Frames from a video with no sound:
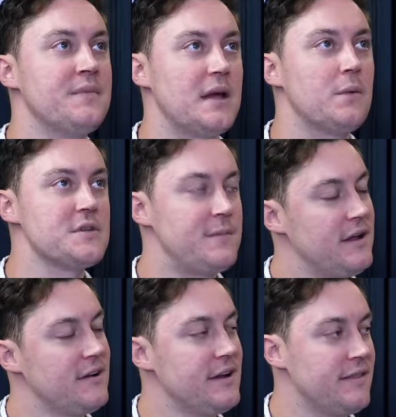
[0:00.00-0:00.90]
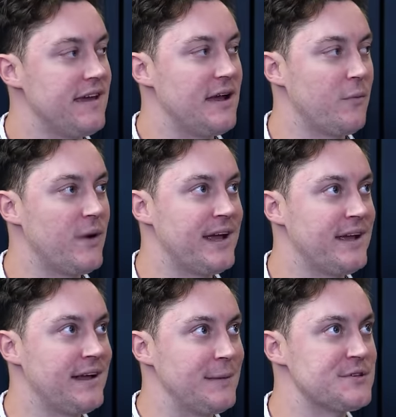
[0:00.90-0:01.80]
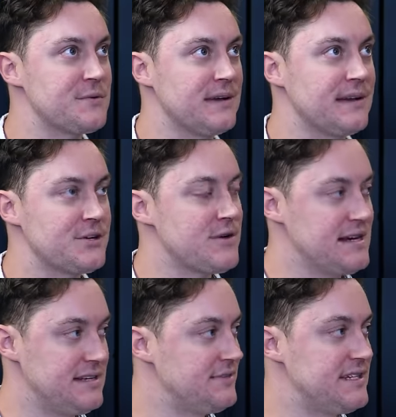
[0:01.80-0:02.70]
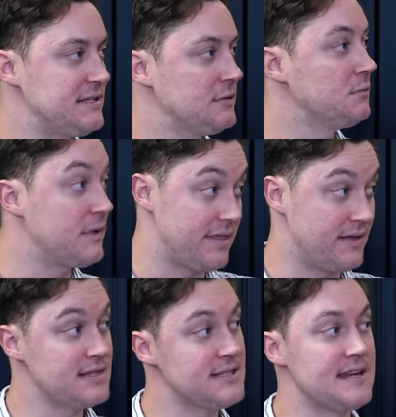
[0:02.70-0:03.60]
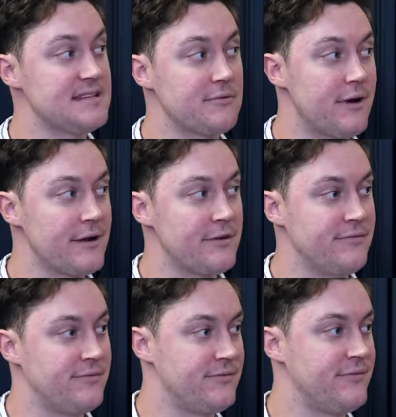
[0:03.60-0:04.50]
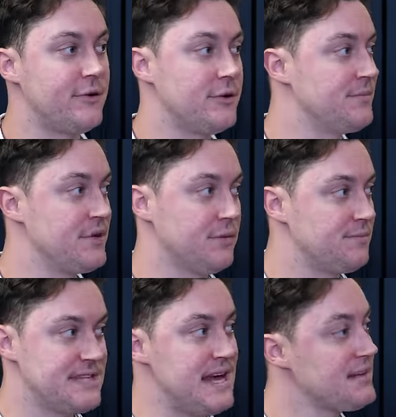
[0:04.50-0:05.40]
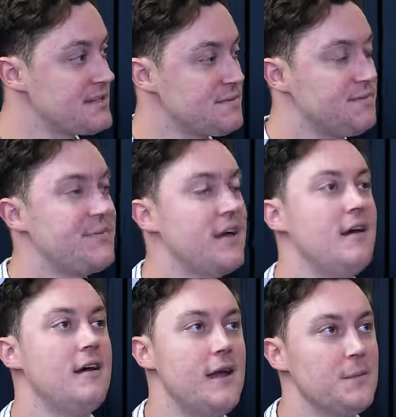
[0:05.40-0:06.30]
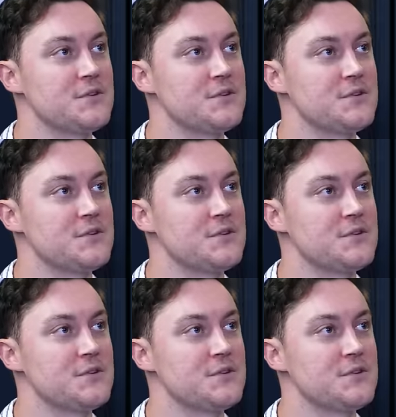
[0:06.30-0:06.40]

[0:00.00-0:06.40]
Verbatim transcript: there was a period there where it was a really attractive deal with the instant asset write-off for your tax. It